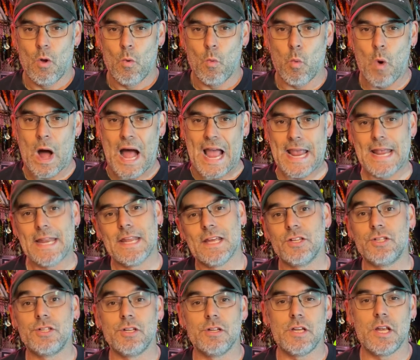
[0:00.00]
why it
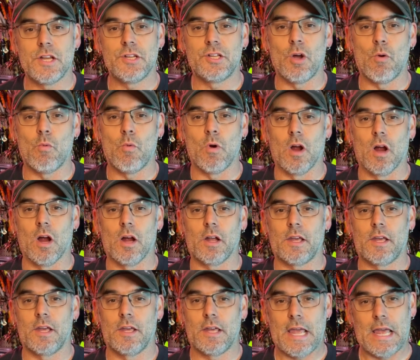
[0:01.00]
is you need to
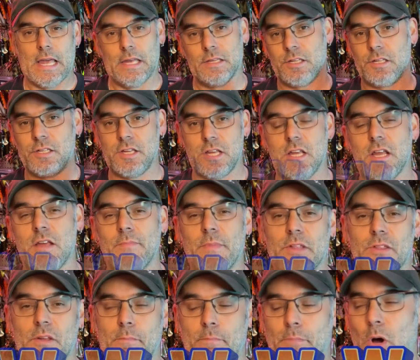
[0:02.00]
work as a team
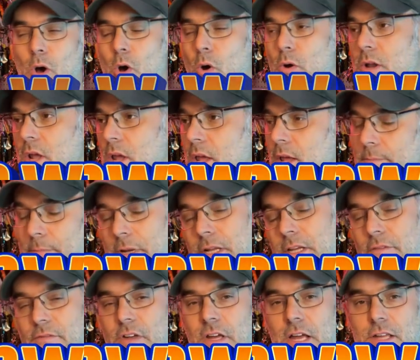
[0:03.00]
in the boat. I'm going to
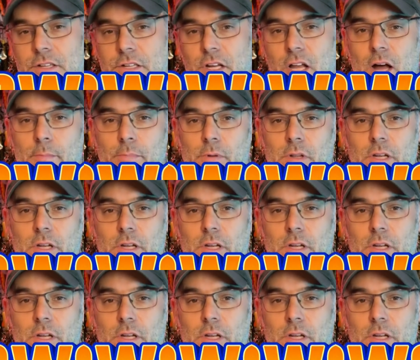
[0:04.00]
give you guys a couple